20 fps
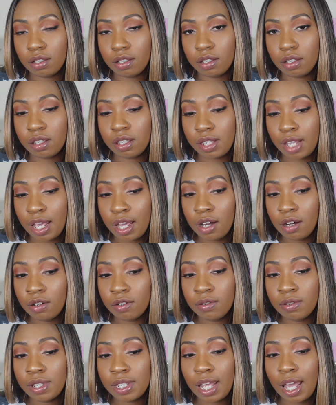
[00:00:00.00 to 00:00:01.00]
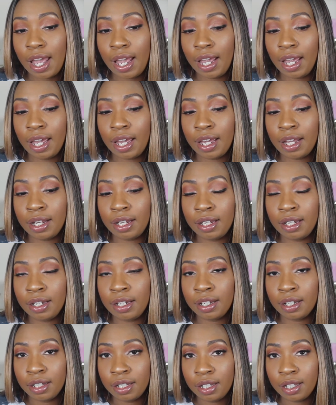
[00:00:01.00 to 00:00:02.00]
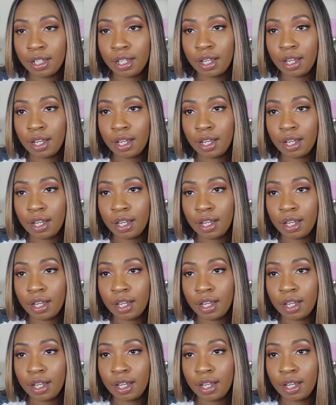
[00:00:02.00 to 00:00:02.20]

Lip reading: sales and